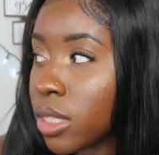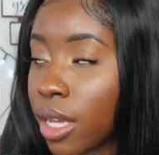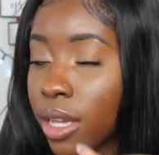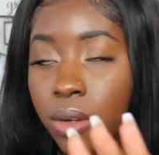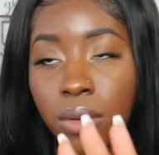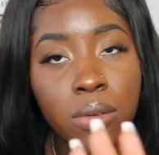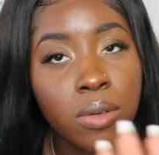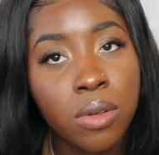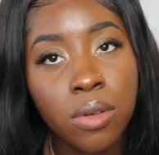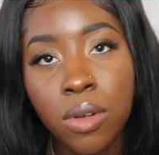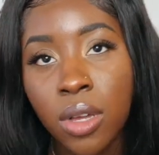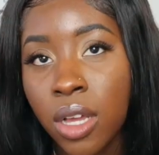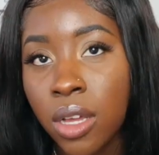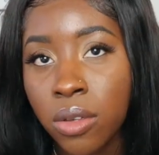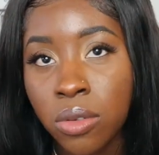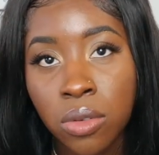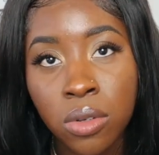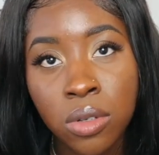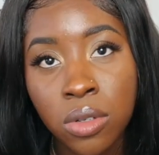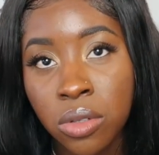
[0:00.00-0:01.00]
I don't know
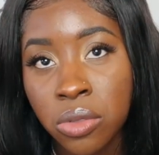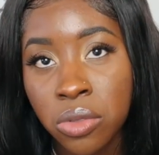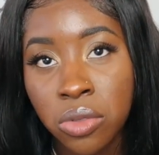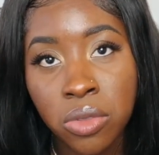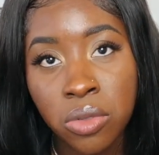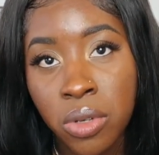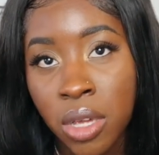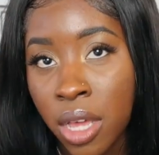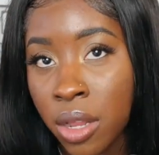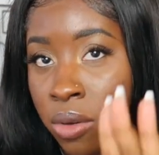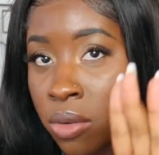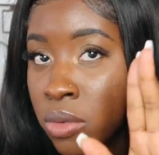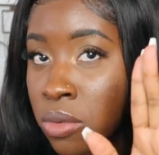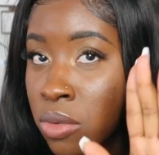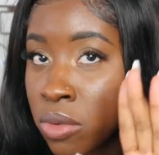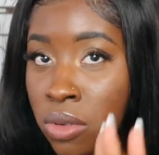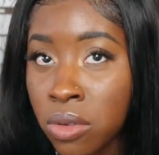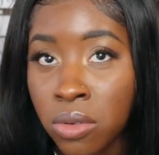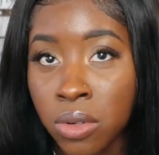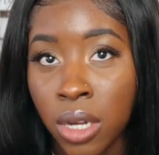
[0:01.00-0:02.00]
how you girls do it. I
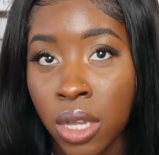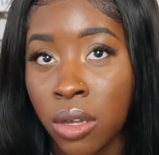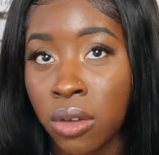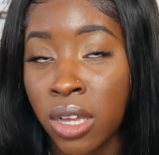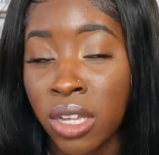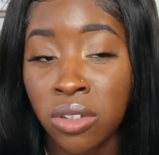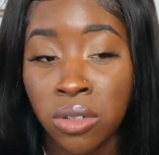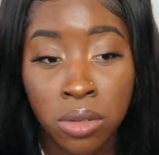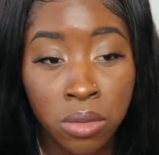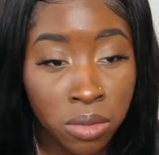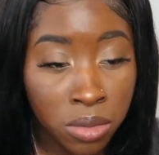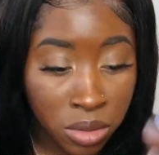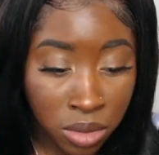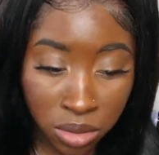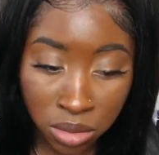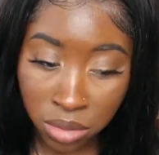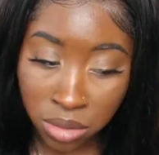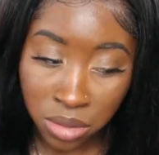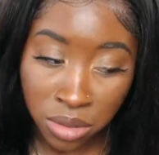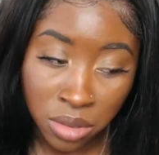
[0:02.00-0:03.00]
don't know now. I
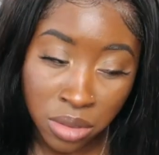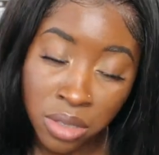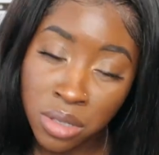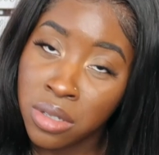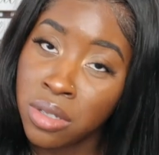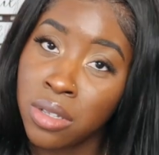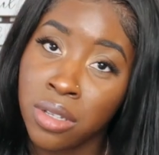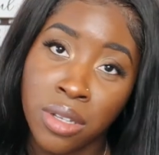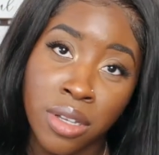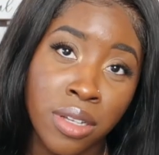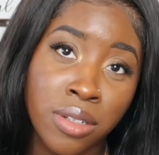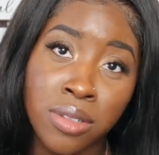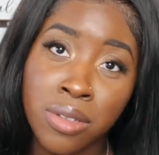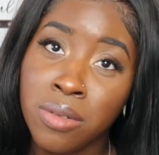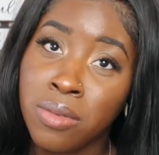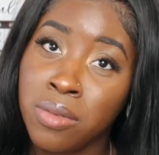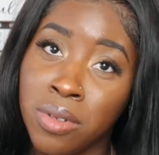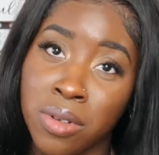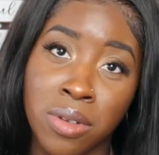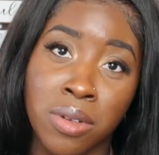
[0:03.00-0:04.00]

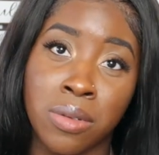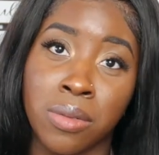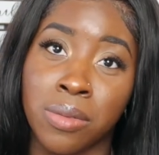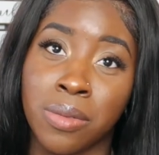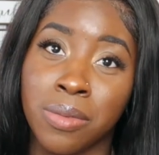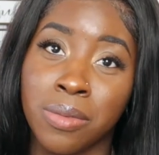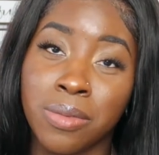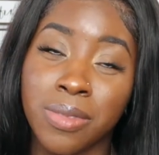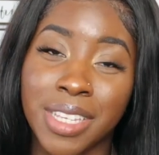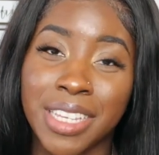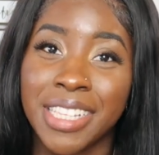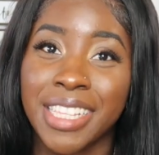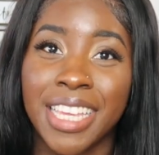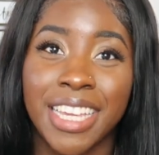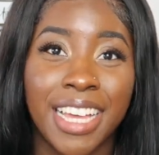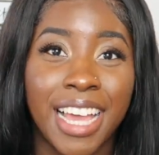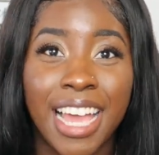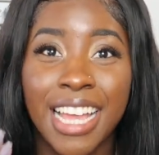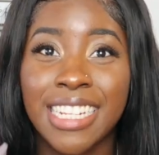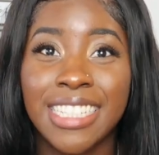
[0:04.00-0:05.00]
don't know.
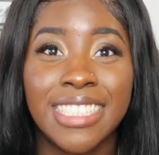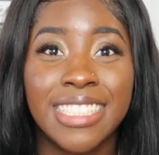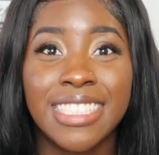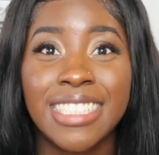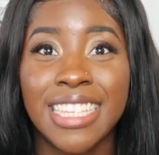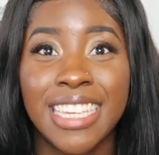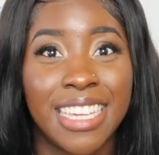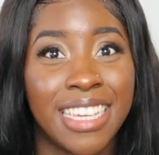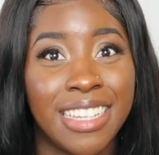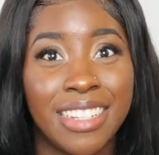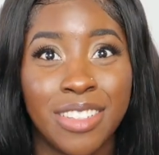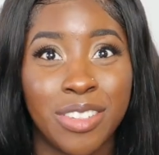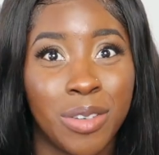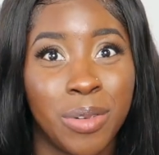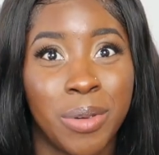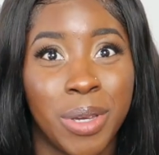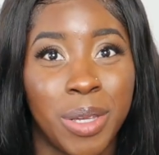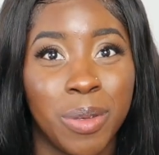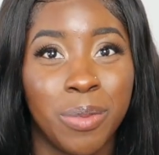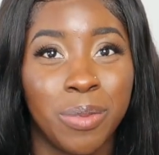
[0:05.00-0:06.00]
Like, I just can't
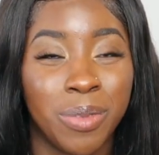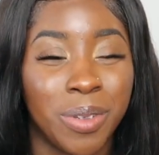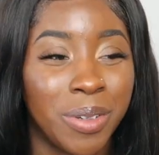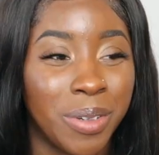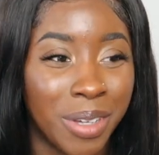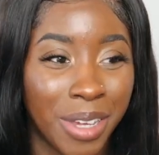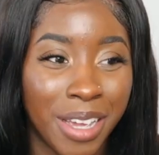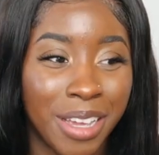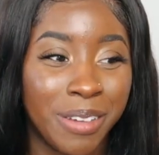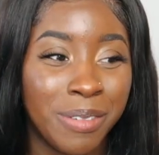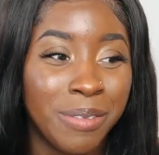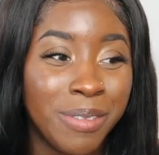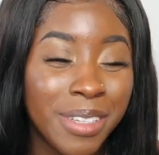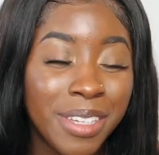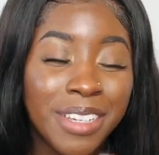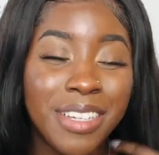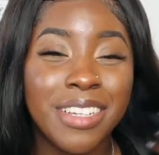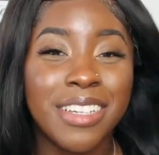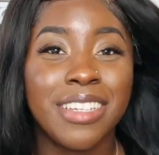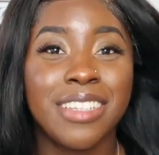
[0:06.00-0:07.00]
do it, okay?
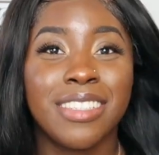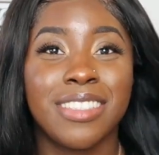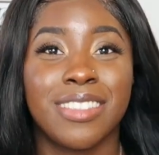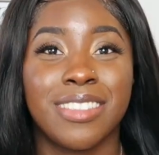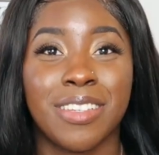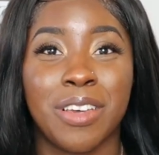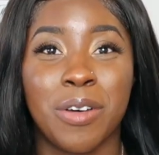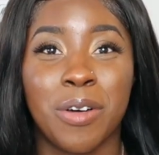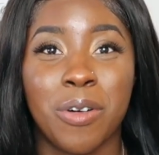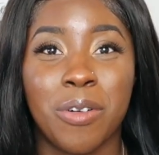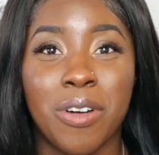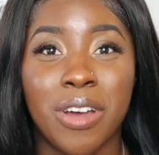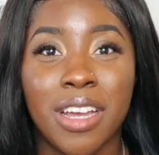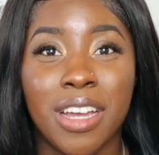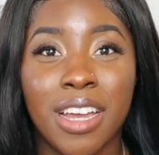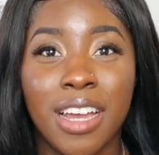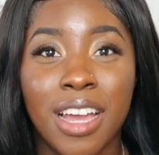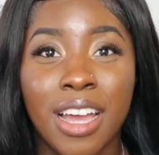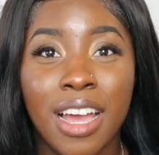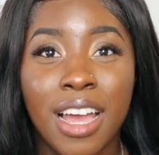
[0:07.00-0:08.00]
So
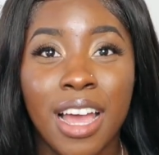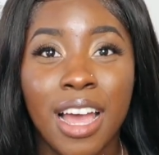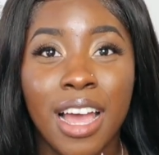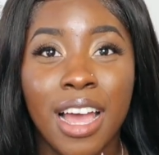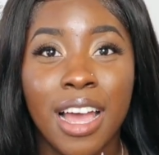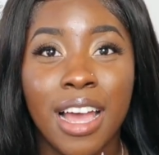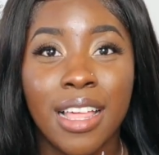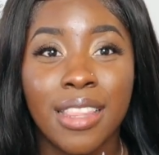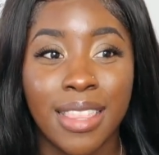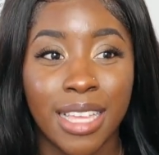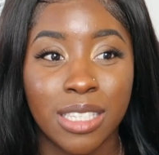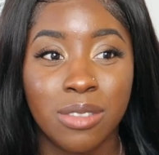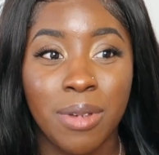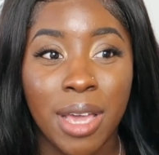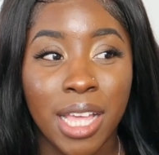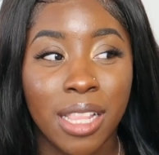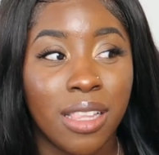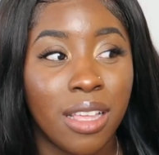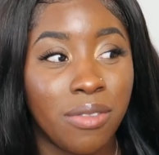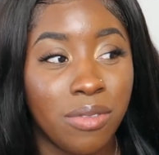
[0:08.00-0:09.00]
that's
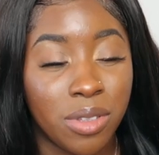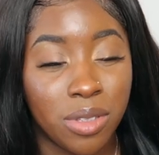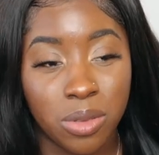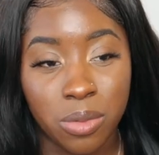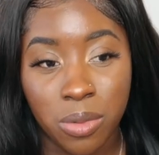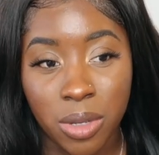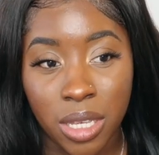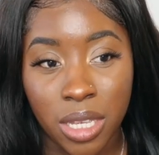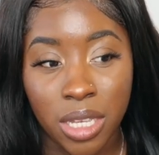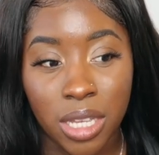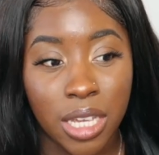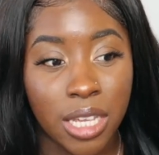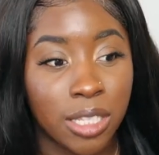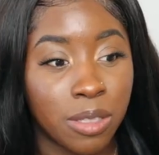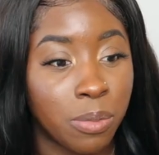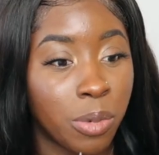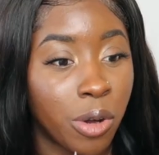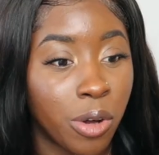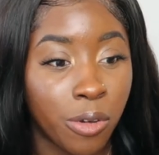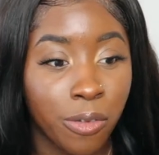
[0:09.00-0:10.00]
why I love this wig.
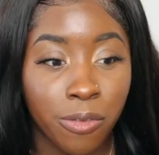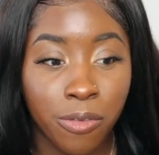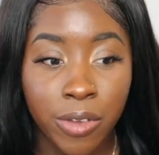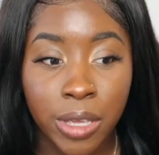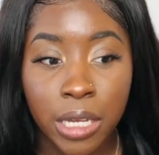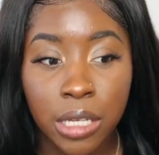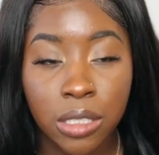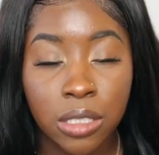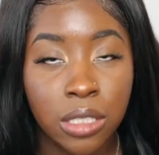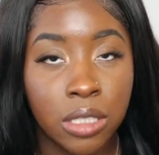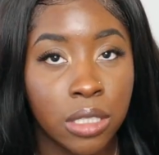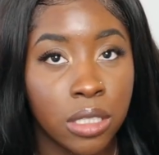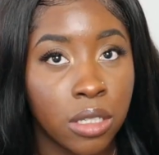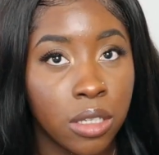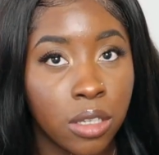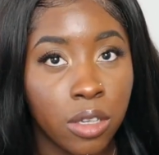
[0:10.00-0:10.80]
It's perfect.